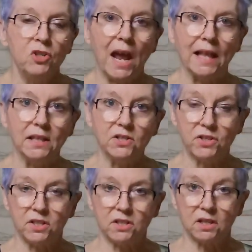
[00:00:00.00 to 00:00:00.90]

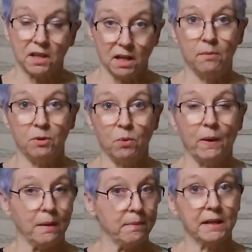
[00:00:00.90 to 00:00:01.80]
challenges that come your
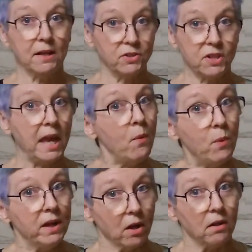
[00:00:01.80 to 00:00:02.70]
way because they
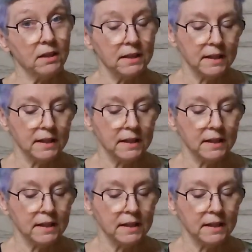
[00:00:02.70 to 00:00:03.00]
will.